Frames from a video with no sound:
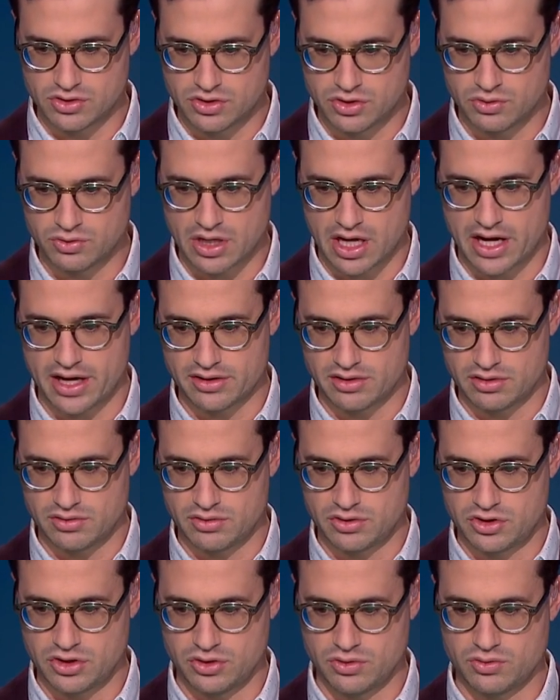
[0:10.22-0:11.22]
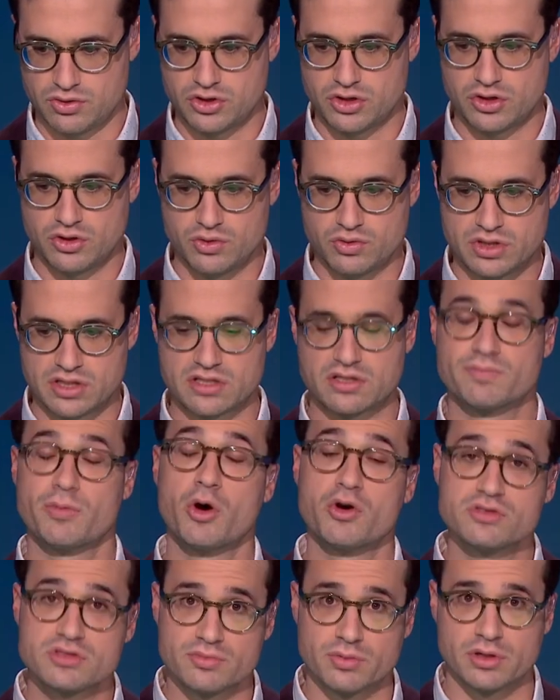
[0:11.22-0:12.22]
do not do two
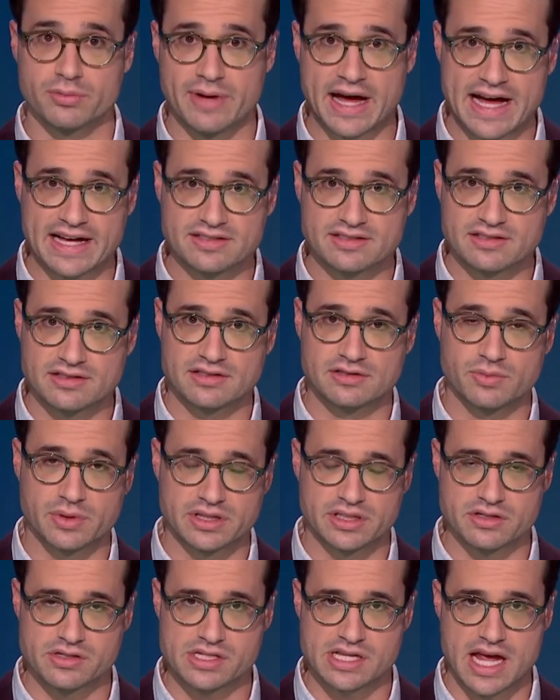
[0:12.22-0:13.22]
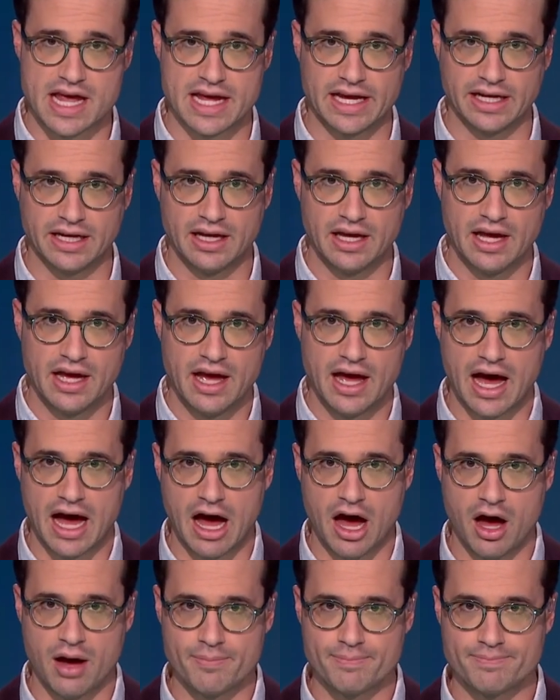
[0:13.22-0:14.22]
disposable masks, is what they're saying.
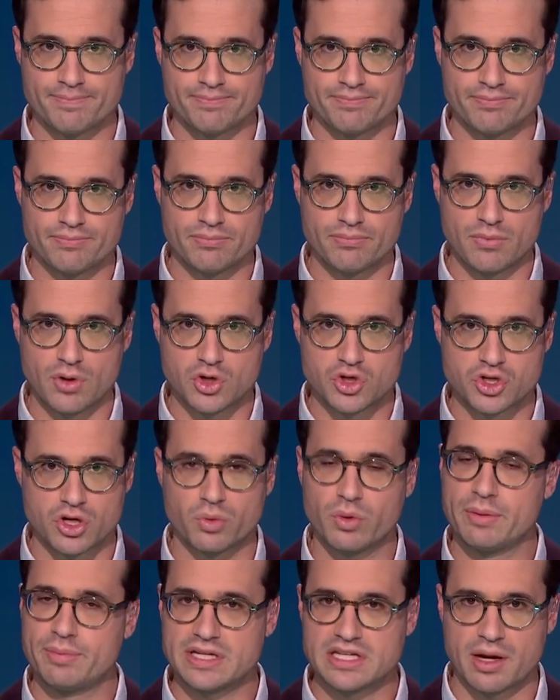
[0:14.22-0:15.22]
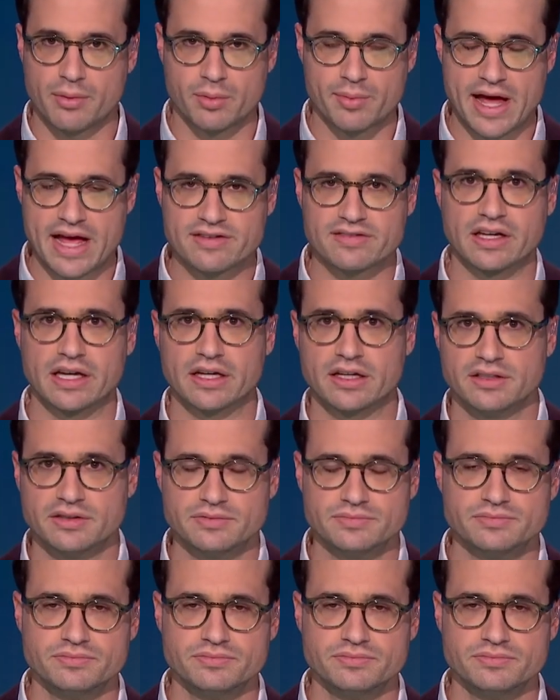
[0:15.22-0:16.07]
Um, should we be double masking?